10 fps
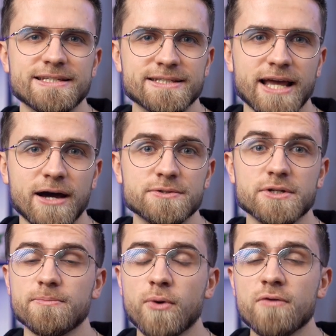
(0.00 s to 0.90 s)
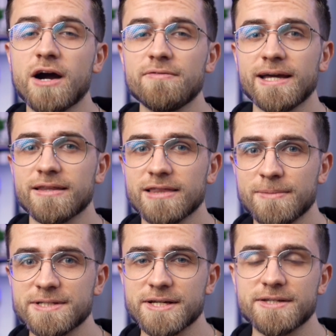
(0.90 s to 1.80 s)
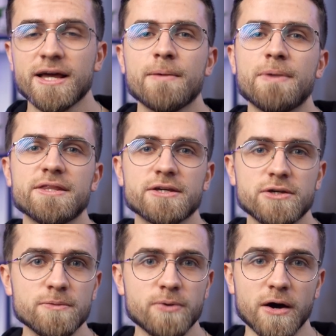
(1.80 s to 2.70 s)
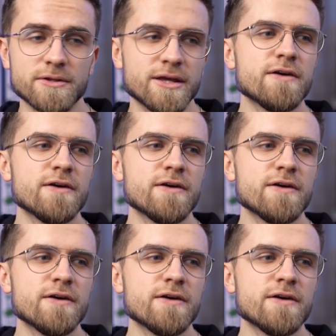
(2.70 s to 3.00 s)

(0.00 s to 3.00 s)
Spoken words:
discount on Movavi Unlimited by the coupon